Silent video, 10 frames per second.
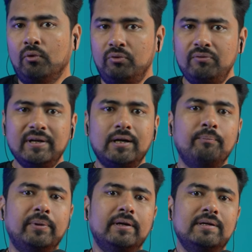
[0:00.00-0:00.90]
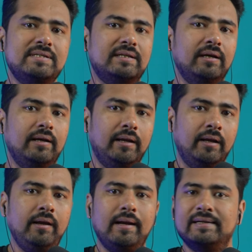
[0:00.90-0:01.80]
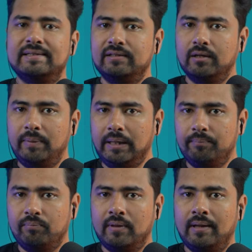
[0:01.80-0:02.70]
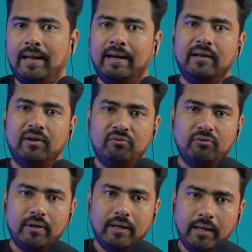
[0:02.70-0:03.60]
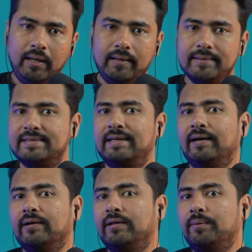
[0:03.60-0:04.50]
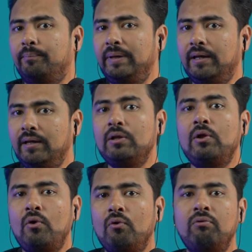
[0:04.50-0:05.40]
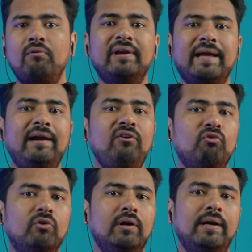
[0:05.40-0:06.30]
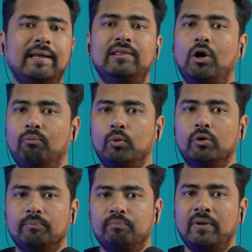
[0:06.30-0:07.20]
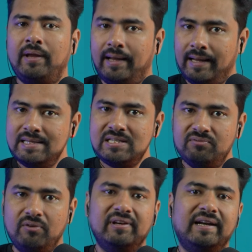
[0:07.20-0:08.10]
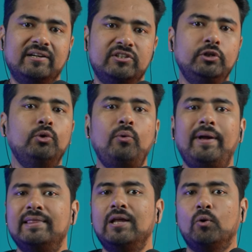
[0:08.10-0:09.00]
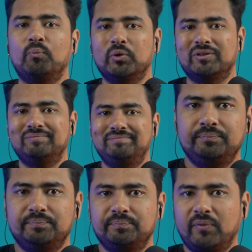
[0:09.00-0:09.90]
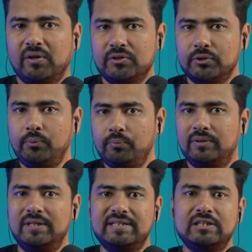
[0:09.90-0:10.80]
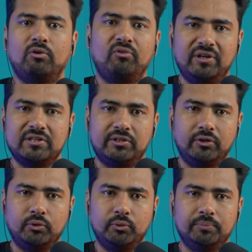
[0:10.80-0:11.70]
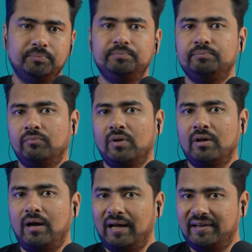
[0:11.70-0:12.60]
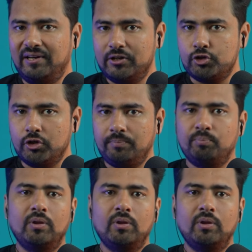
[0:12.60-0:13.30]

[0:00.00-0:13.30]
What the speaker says: We will compare signal A and signal B, and if A is greater than B, we will get 1 at the output, else we will get 0 at the output. So this is our VHDL code. Architecture,